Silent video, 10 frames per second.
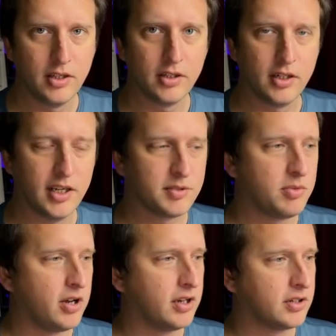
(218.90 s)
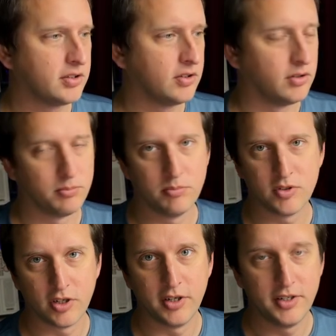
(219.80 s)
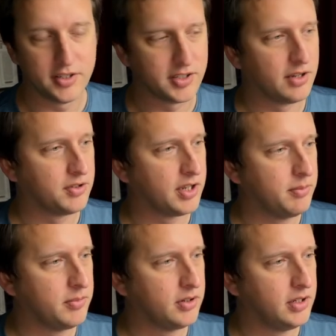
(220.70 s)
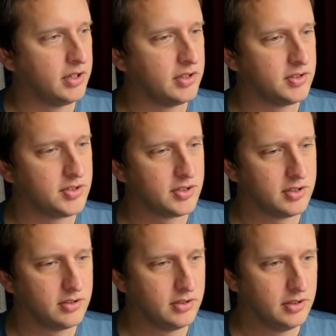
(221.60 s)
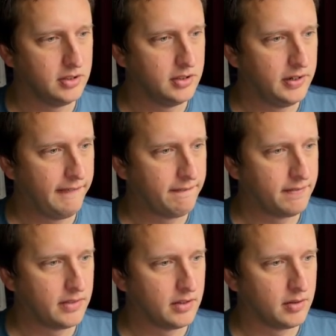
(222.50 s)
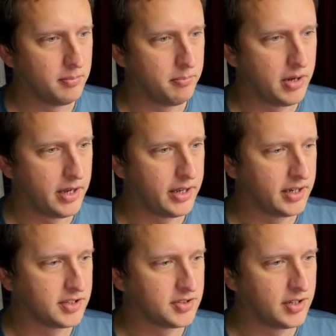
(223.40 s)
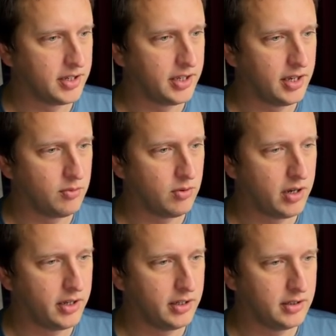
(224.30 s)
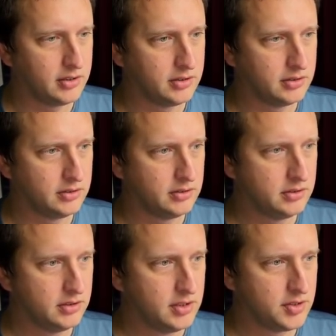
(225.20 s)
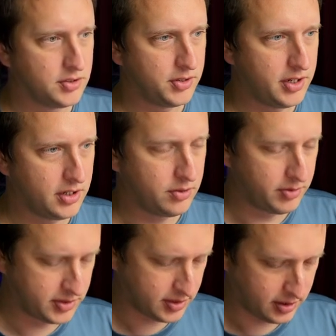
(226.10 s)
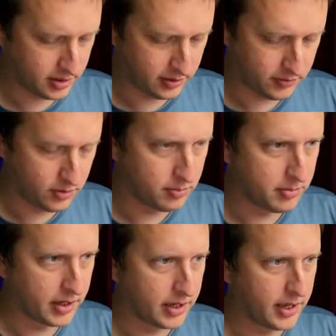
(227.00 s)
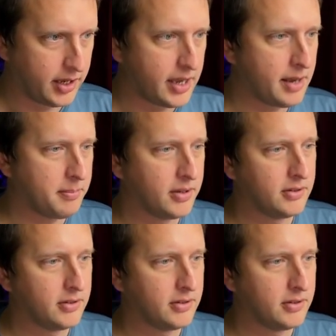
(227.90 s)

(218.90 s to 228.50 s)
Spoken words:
The next discount type is buy X, get Y. So here we can say if you buy a cap,